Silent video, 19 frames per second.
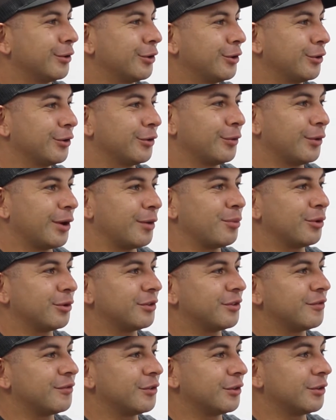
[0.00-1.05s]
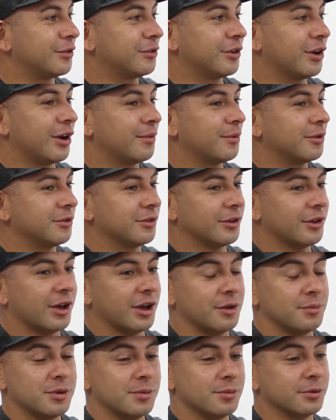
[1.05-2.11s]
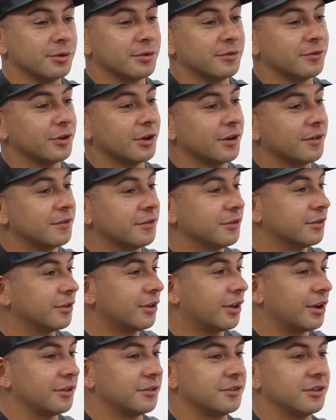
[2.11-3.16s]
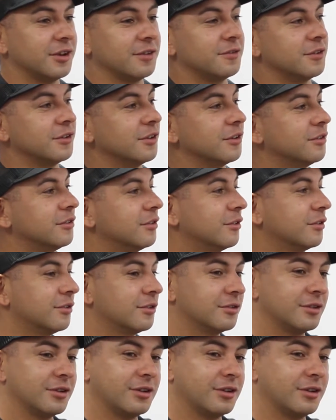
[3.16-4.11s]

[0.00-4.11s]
you're the right person for the job. There's a lot of people involved. There's a lot of safety issues. There's